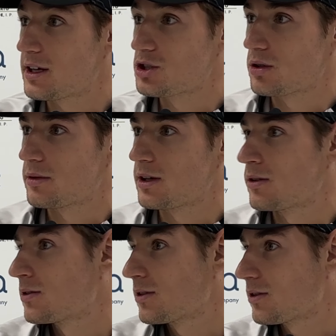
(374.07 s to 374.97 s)
Estoril
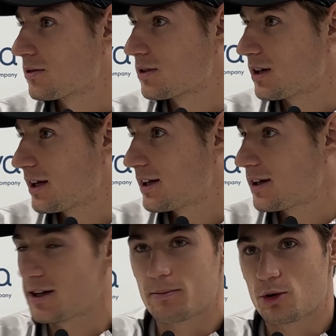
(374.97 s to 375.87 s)
on clay,
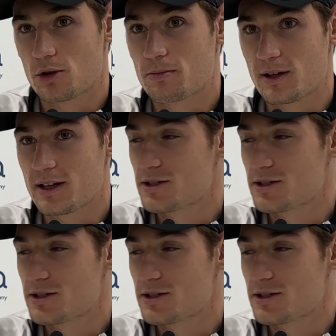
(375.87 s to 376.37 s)
I'm gonna play.